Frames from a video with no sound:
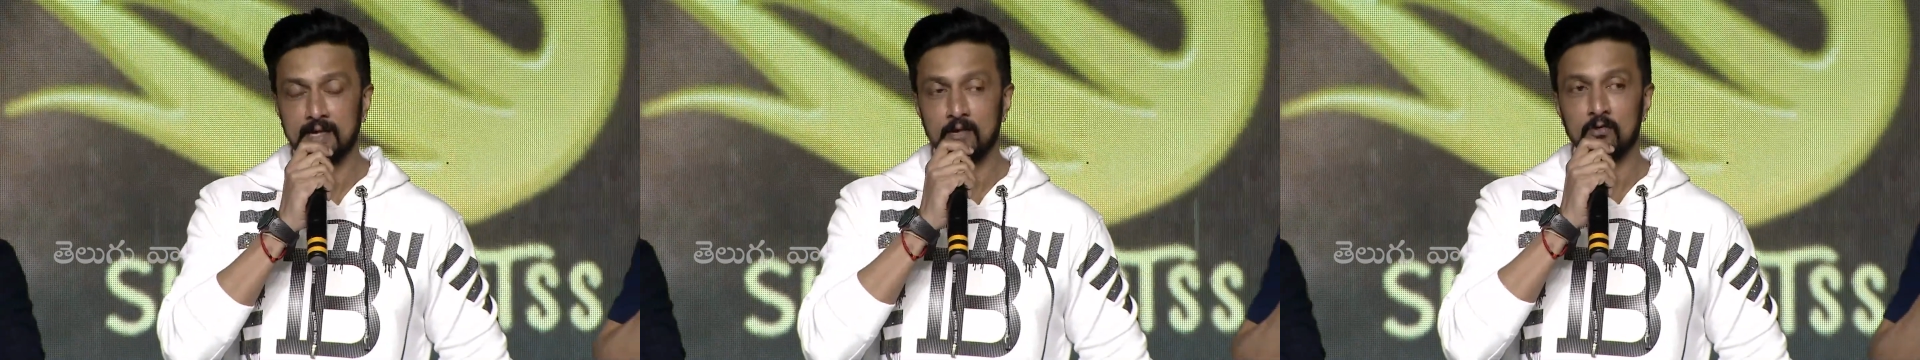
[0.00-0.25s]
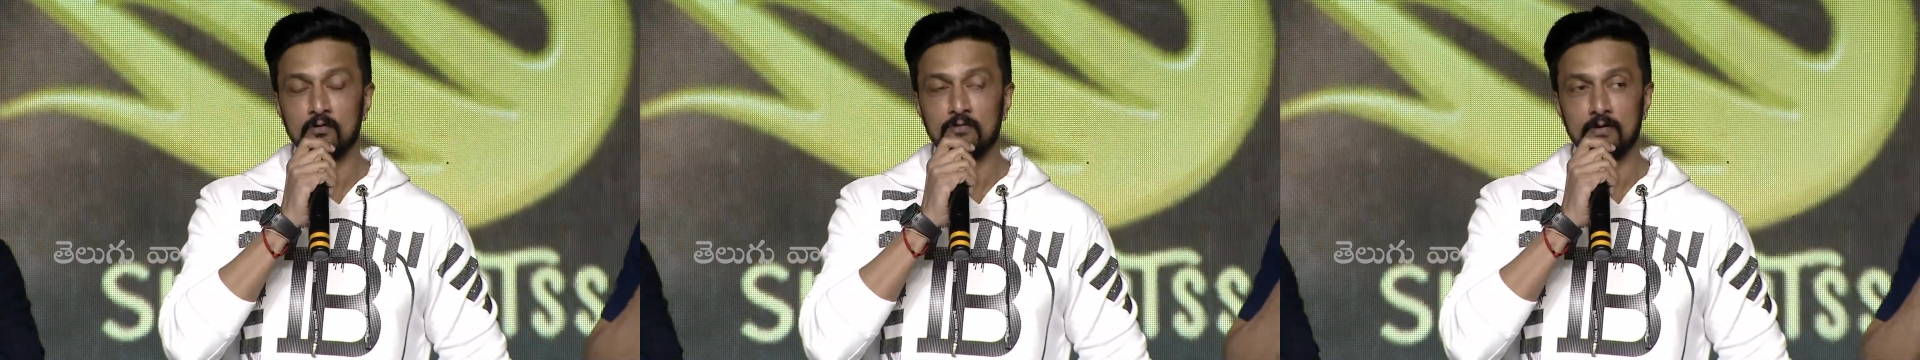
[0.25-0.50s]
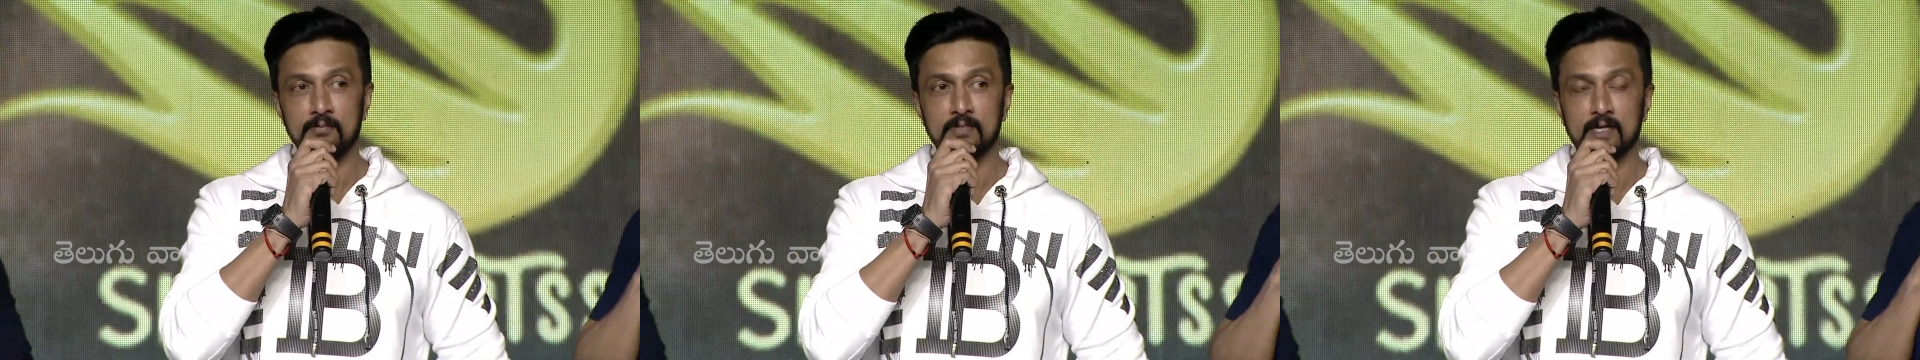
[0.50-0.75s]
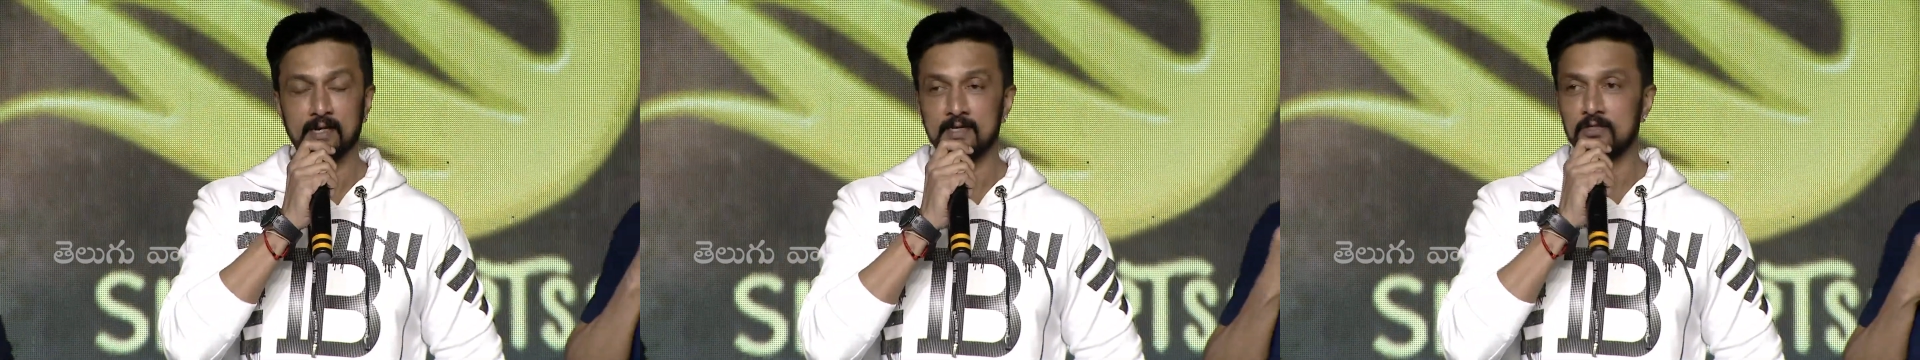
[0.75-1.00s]
Telugu film
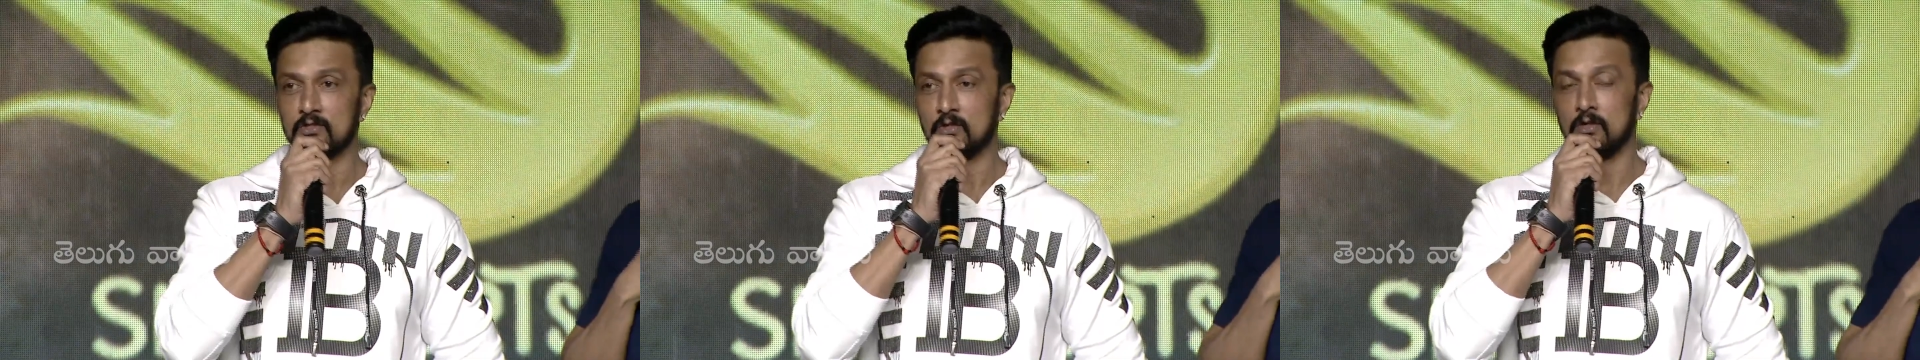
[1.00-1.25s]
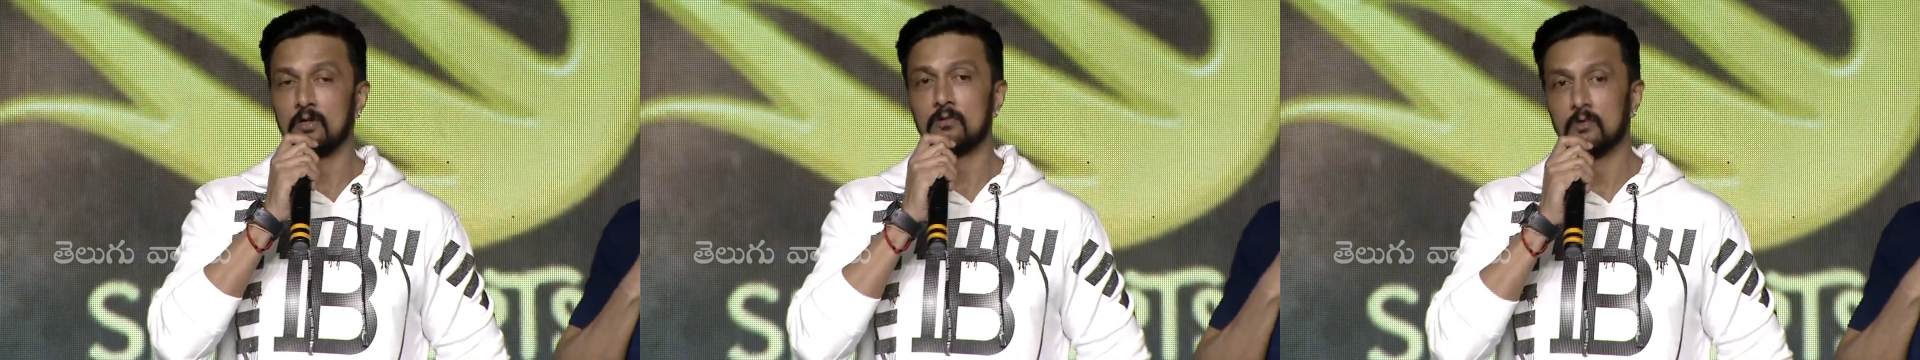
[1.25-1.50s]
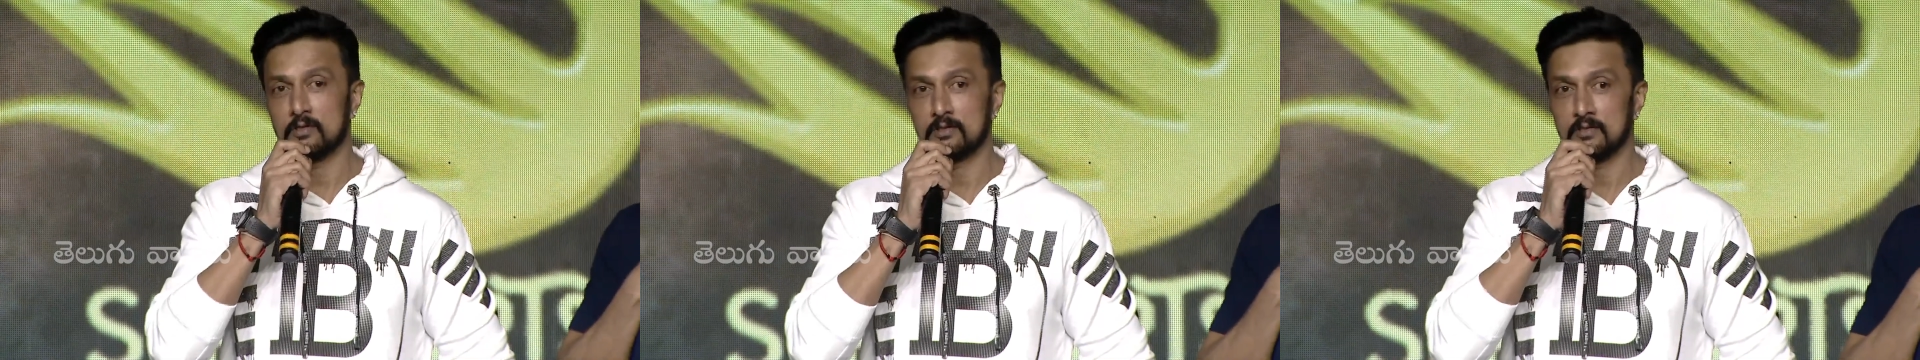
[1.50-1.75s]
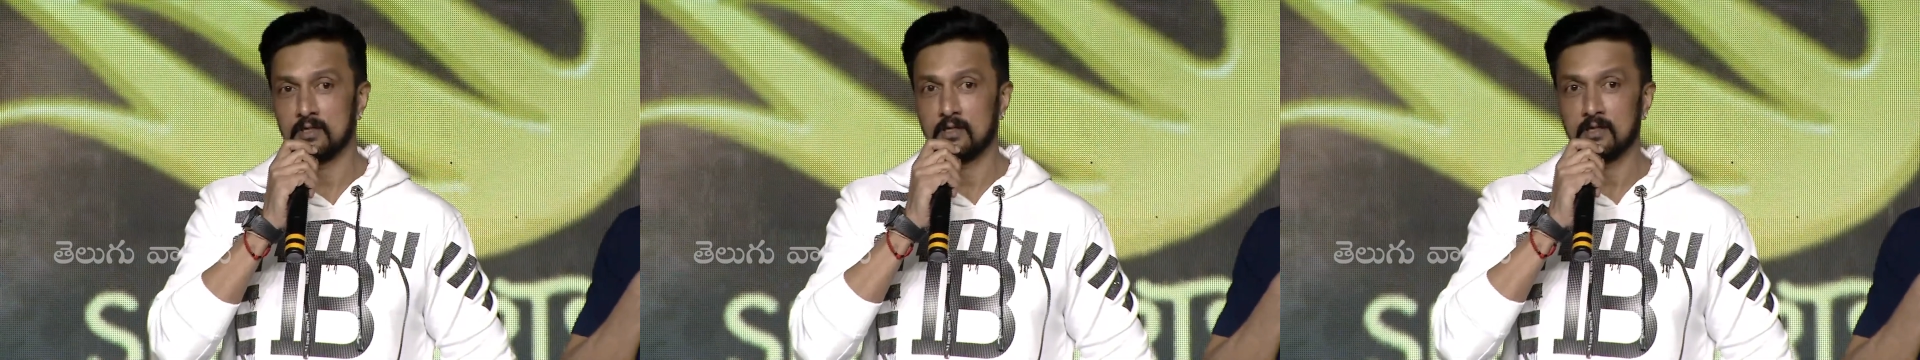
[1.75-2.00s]
that I saw
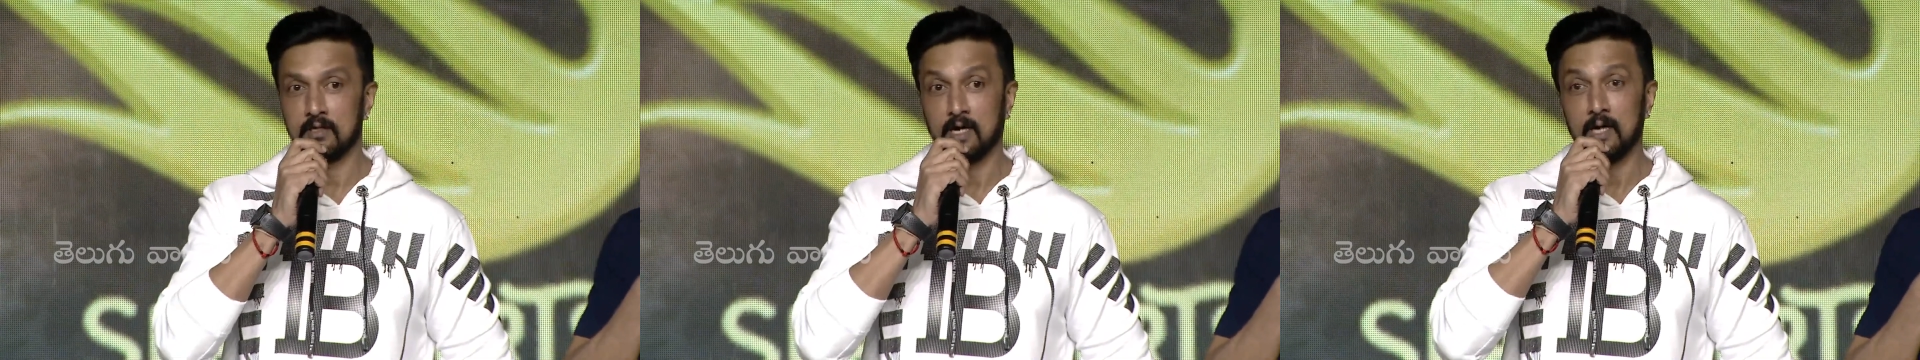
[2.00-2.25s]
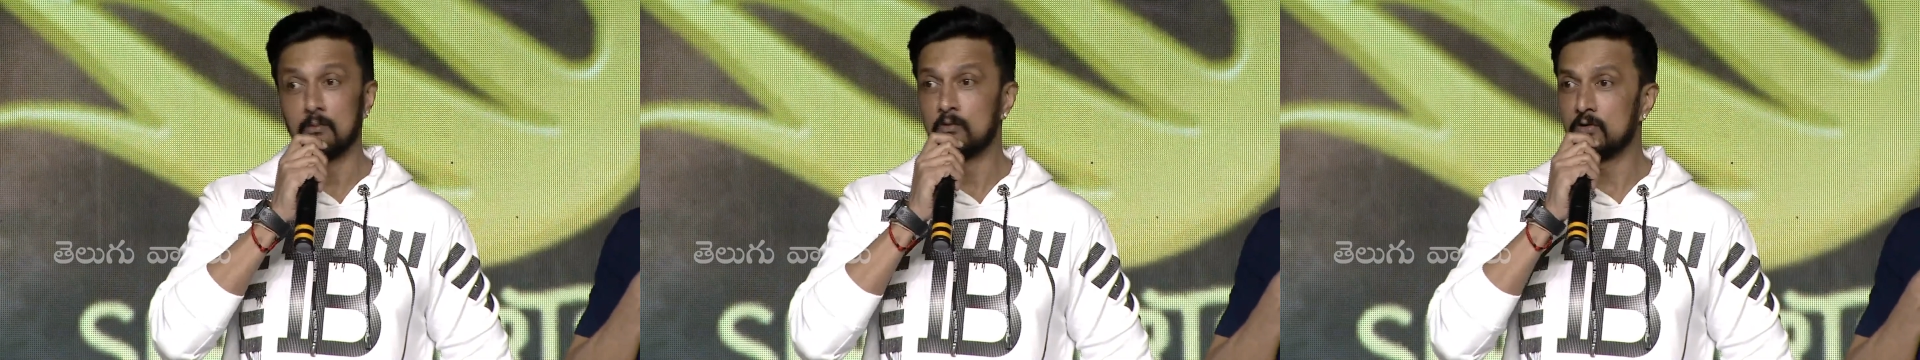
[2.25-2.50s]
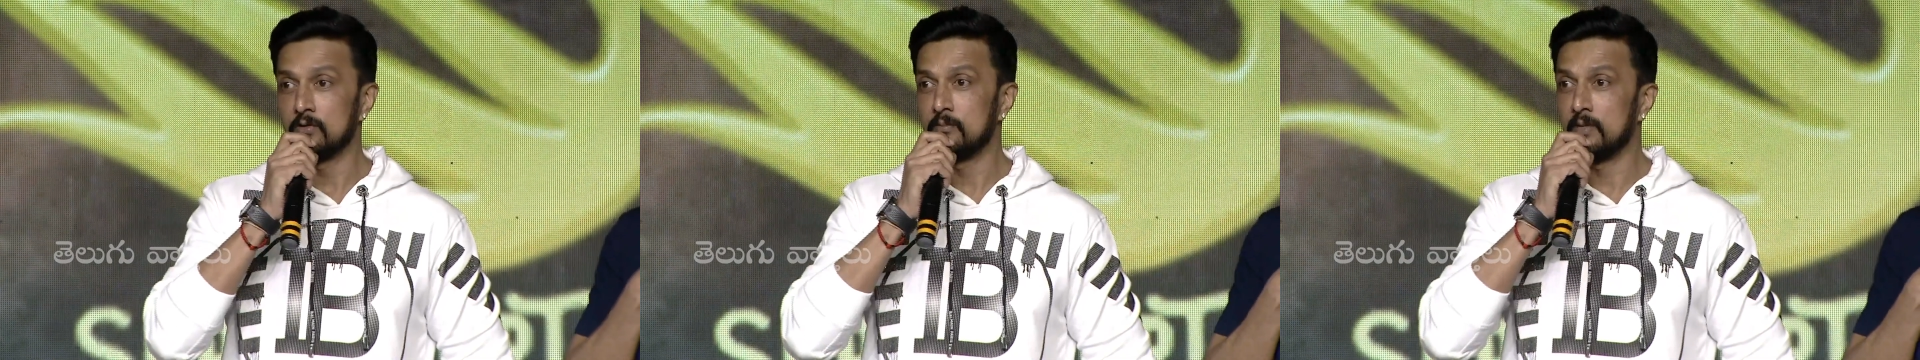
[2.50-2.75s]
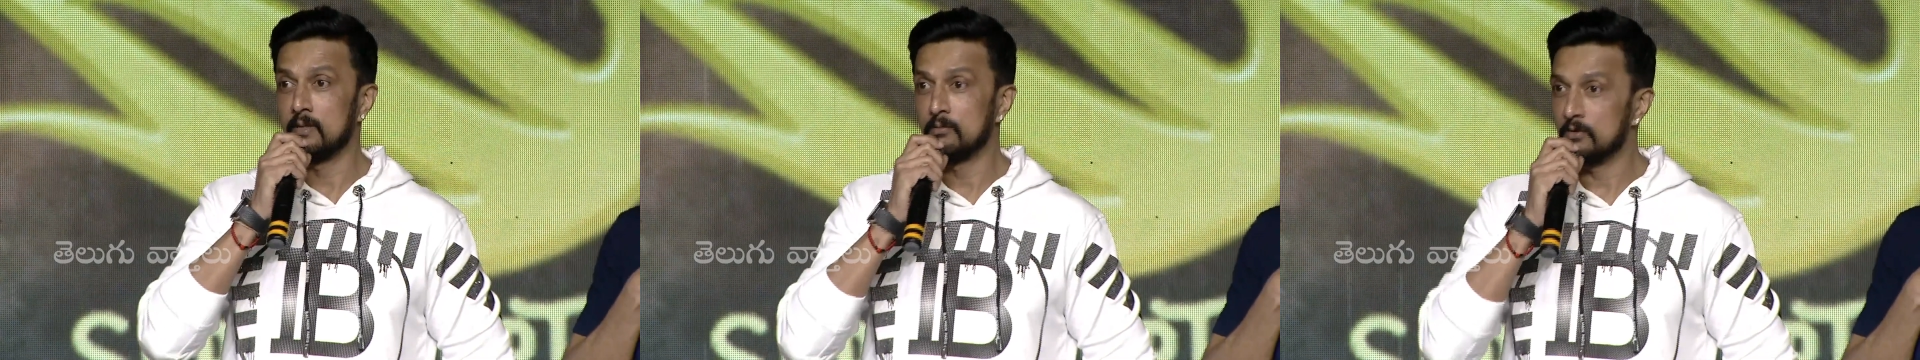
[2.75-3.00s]
was uh, Ramudu
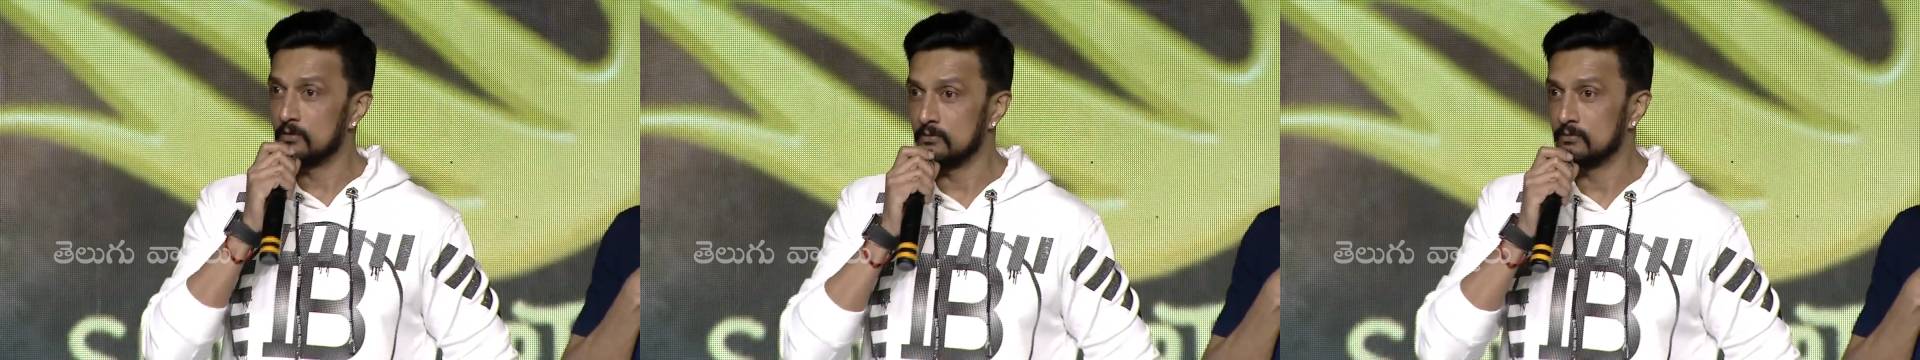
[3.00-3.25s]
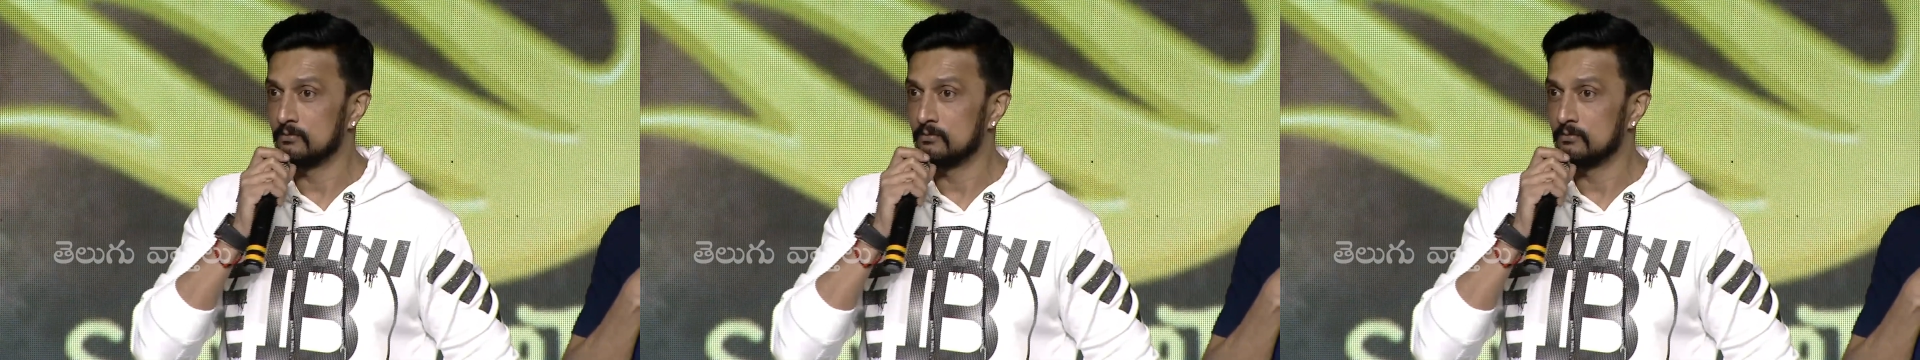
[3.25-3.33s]
Bhimudu